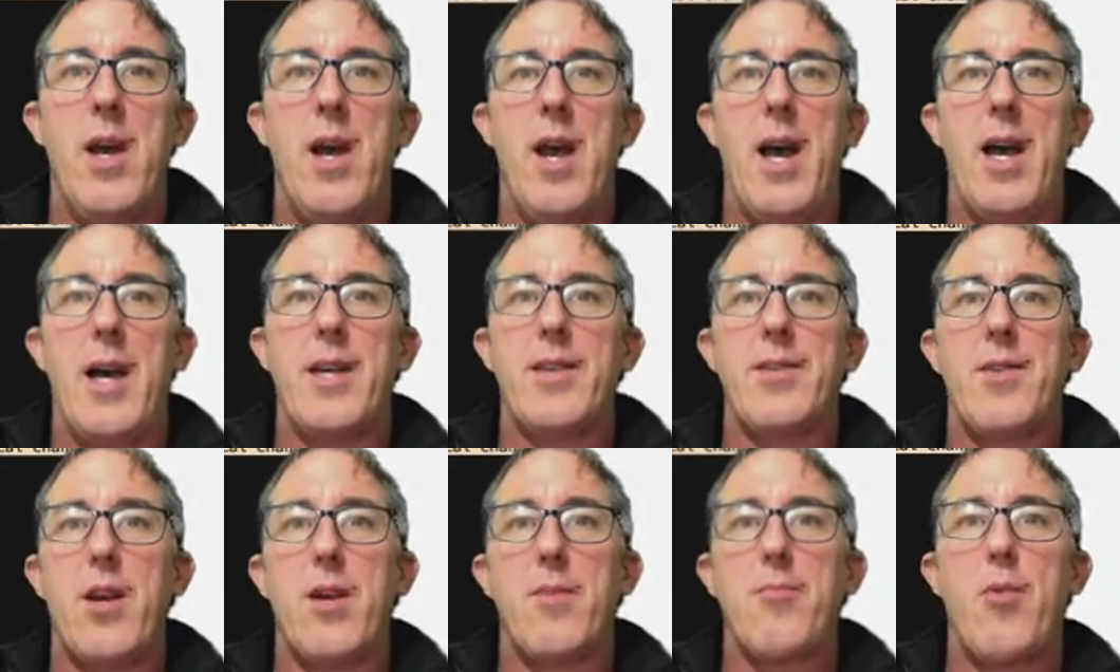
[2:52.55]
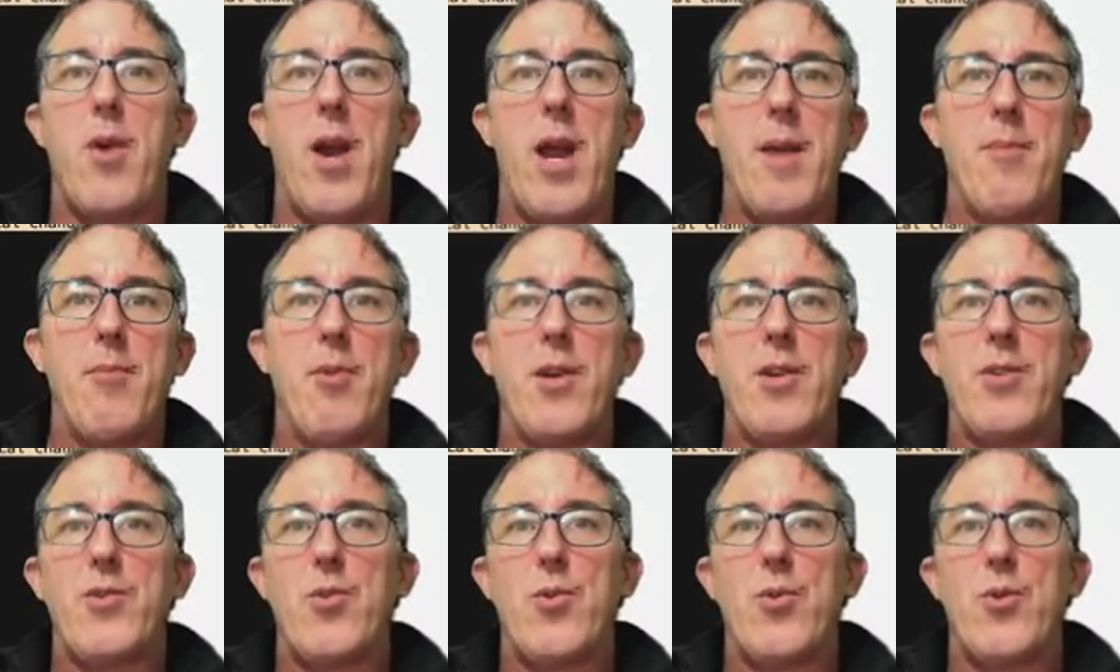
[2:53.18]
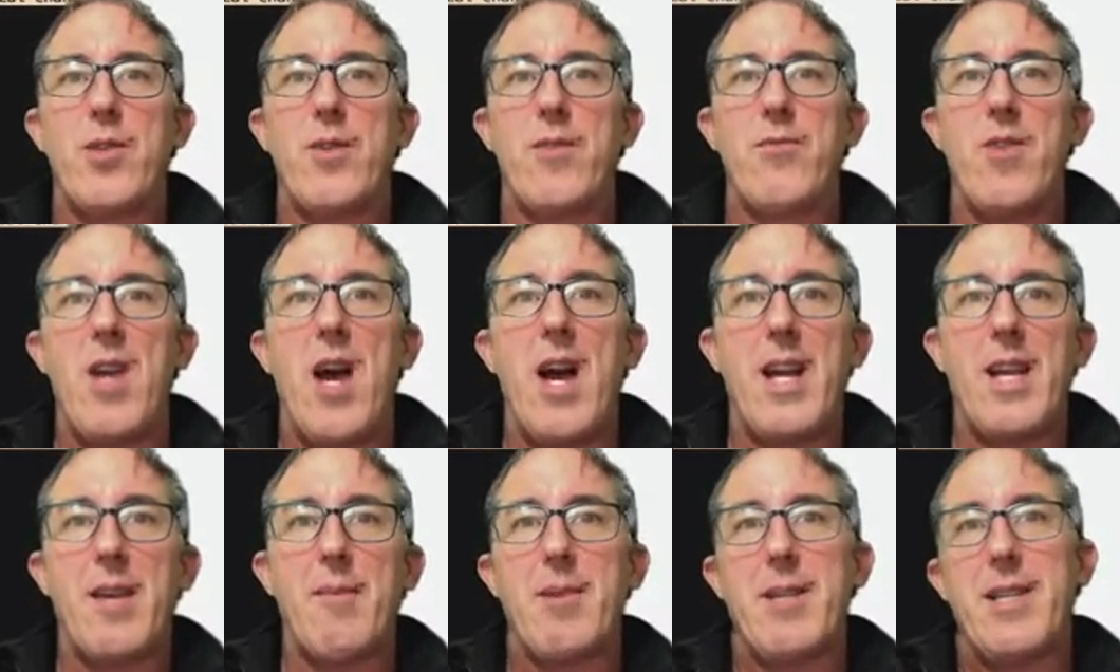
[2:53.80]
as our primary source of
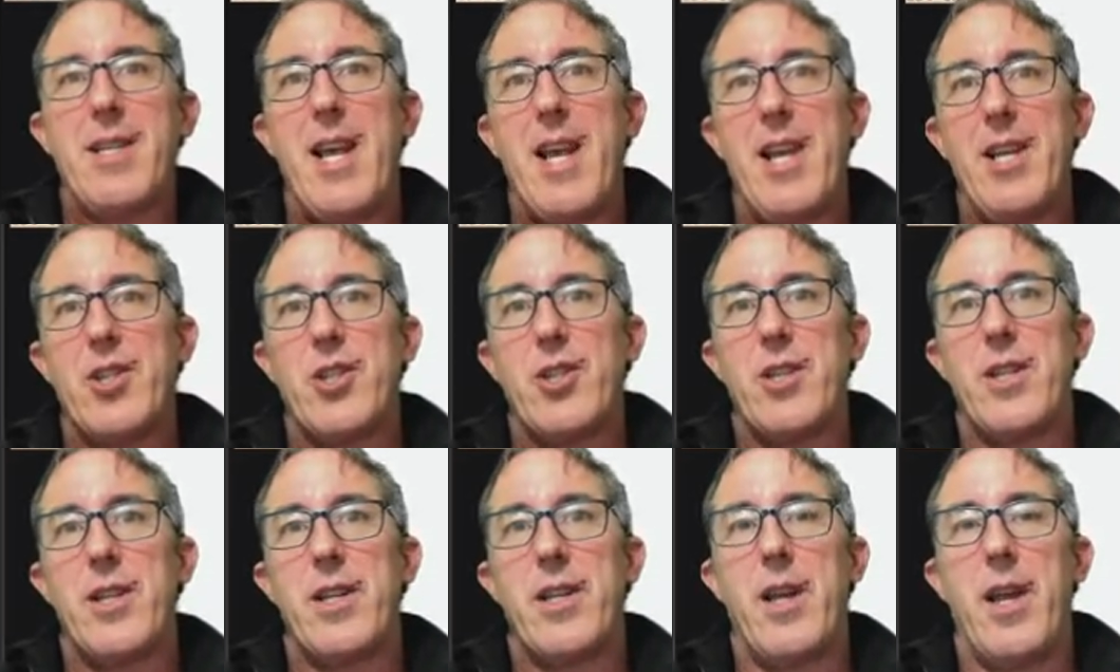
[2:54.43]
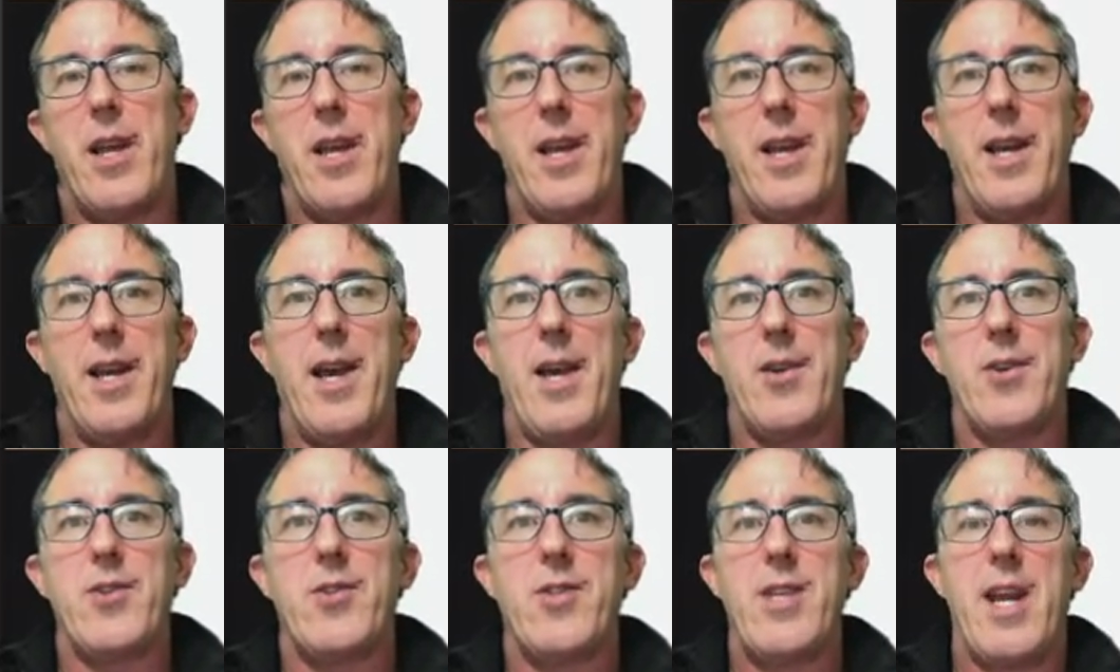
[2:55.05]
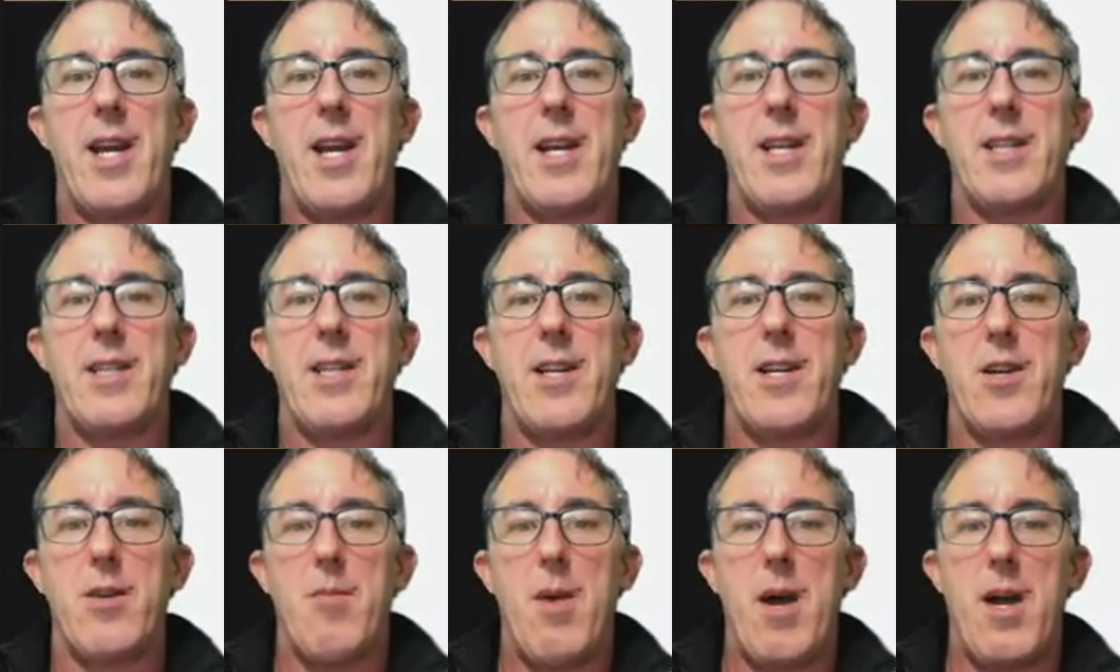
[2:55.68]
documentation and, and understanding
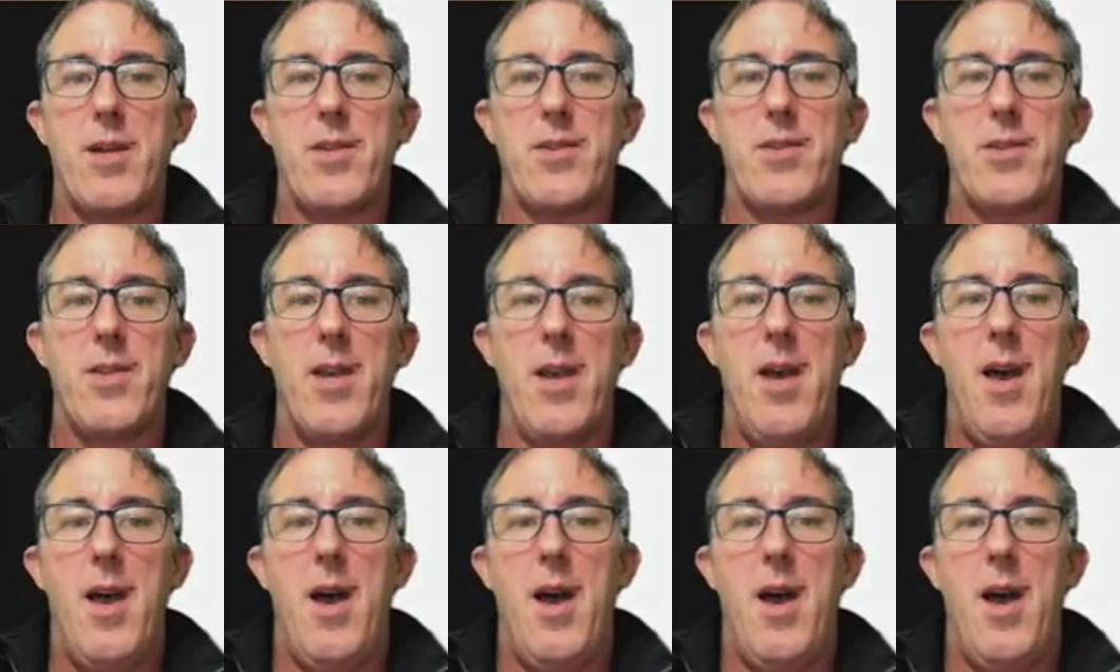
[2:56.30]
Tinderbox.